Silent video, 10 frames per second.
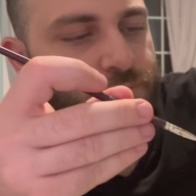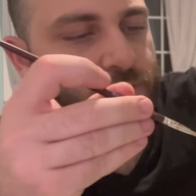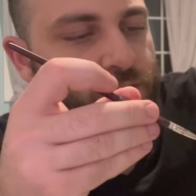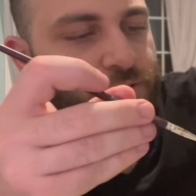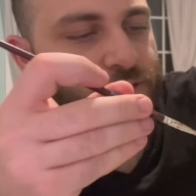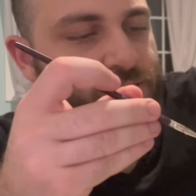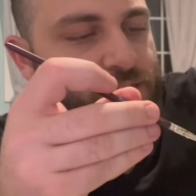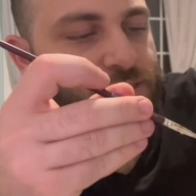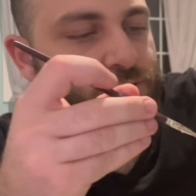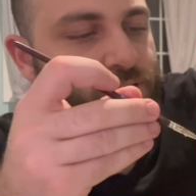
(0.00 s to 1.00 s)
I don't think this
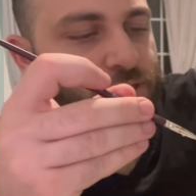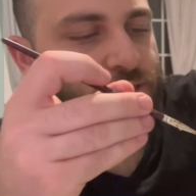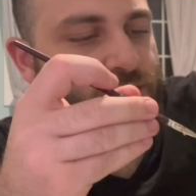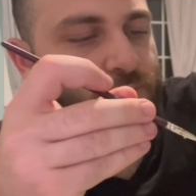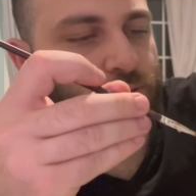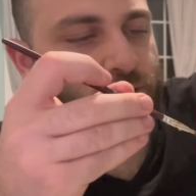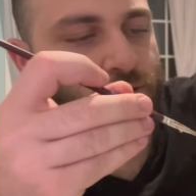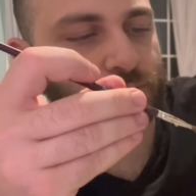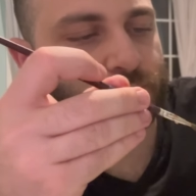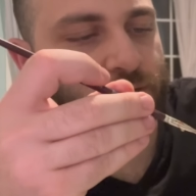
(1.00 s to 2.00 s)
guy's going on the table at
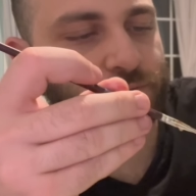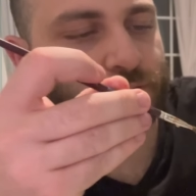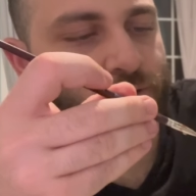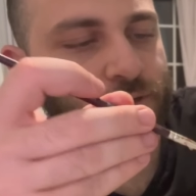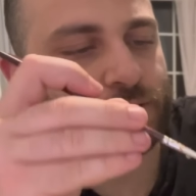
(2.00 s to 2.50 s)
all, ever.